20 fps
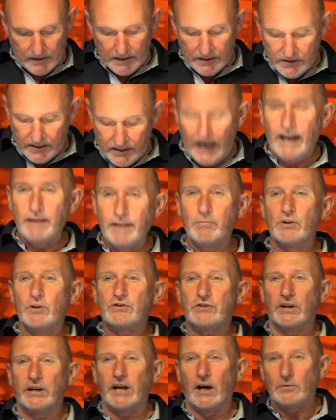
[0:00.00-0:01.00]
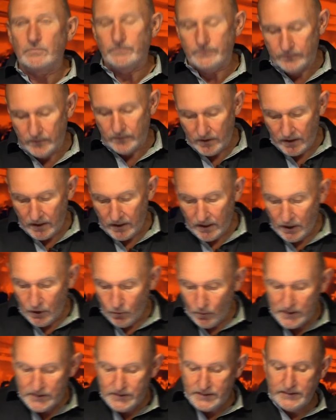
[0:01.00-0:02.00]
So 9 months ago,
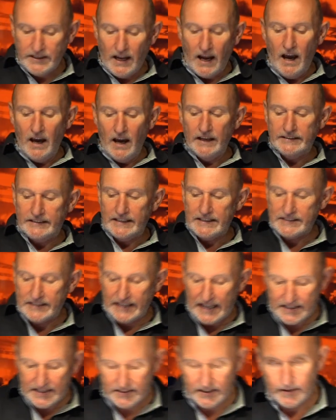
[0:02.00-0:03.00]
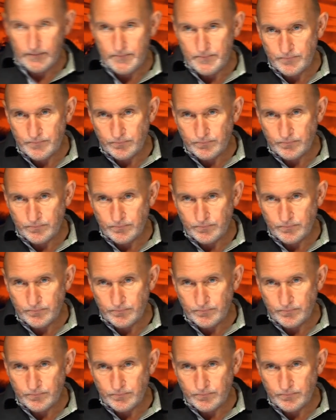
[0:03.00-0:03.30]
we started this letter.